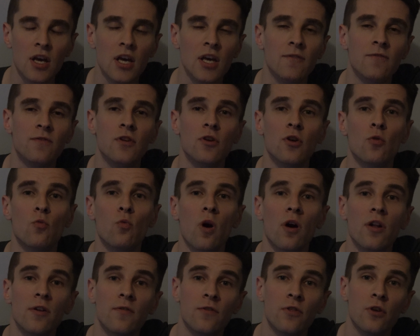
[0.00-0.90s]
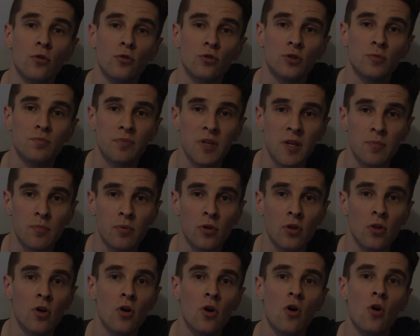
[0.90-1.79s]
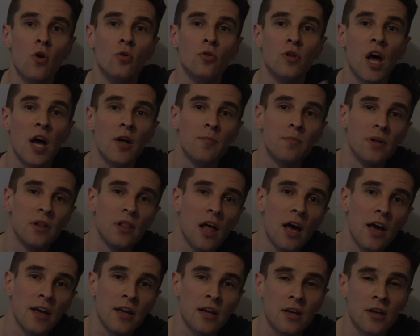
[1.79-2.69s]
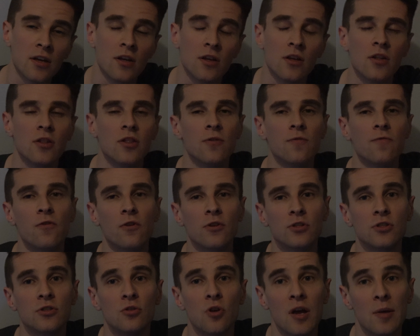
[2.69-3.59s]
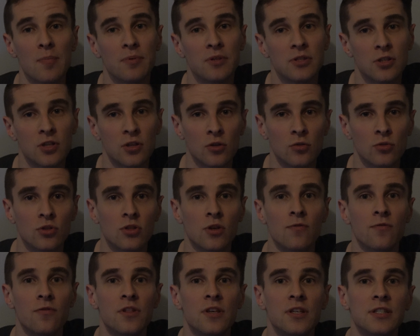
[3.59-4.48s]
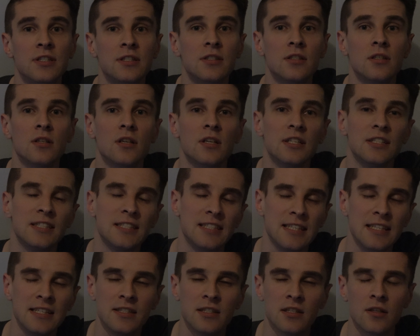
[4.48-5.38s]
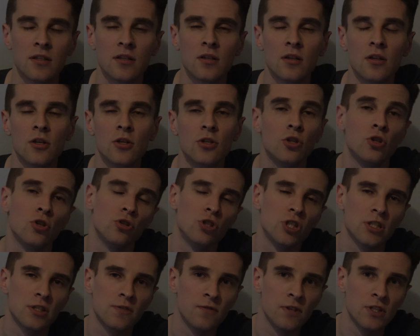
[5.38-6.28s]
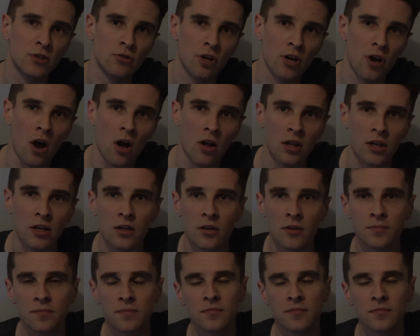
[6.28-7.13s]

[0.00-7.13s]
If you're one of those people who not be liking the first 2 episodes of this season, you just vitriolic.